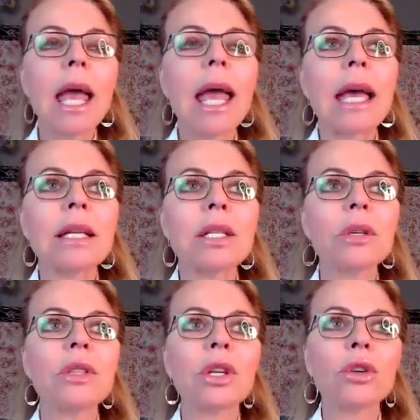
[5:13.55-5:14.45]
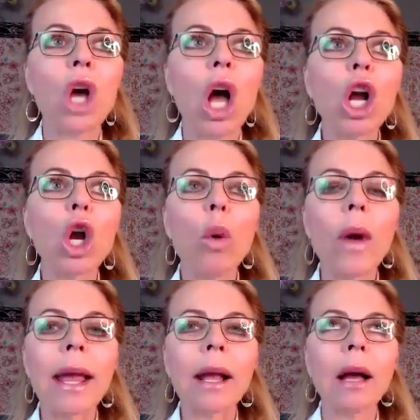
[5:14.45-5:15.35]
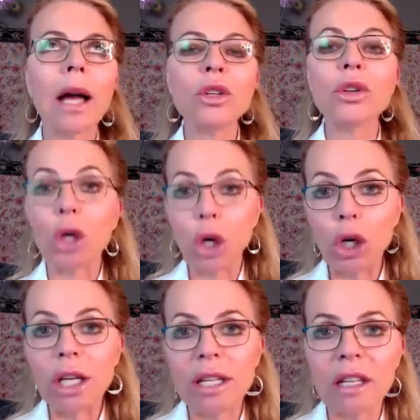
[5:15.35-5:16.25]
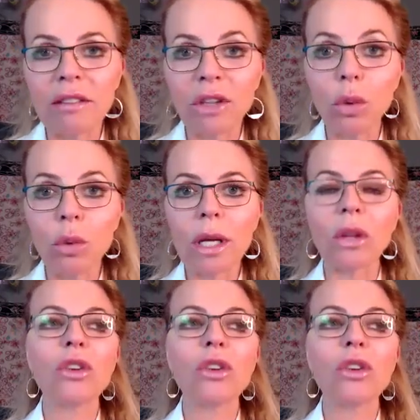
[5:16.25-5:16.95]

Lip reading: and they're not going under the hood, if you will.